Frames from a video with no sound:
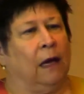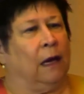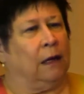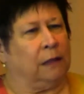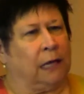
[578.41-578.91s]

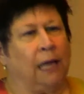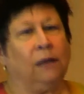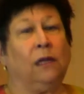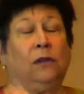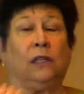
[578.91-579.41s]

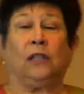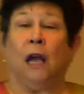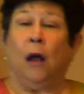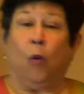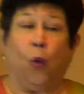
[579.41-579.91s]
attended this
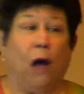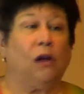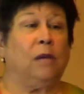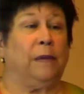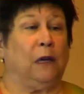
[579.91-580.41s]

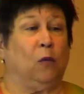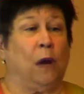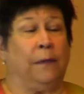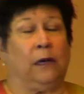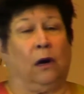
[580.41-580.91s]
welcoming
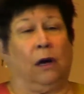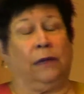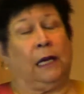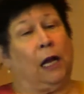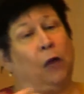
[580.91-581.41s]
webinar
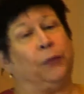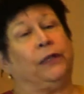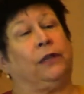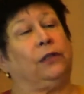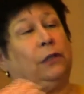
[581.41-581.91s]
that helps
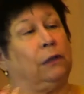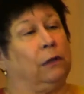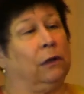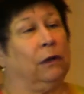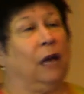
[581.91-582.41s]
us to
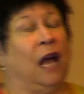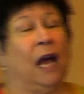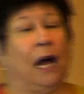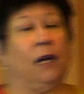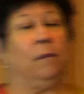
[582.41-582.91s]
learn
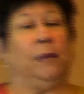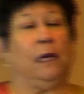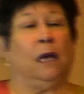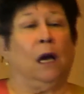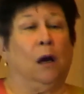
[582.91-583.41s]
how to
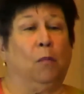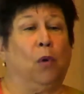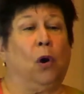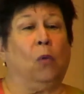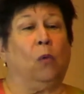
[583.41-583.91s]
be
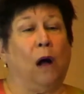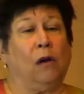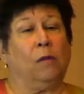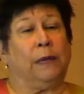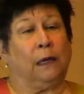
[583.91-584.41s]
more
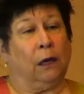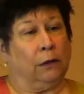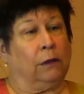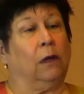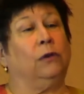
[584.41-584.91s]
welcoming
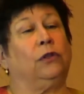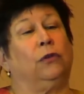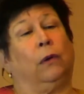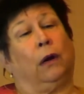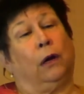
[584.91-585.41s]
to those
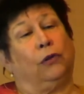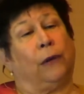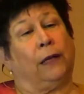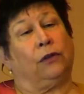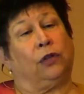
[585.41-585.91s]
who are
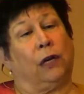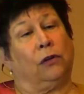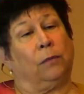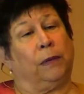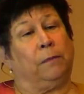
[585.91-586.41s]

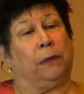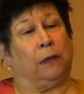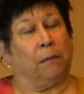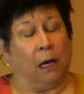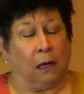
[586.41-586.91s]
transgender people
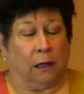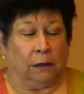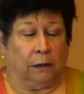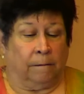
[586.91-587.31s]
among us.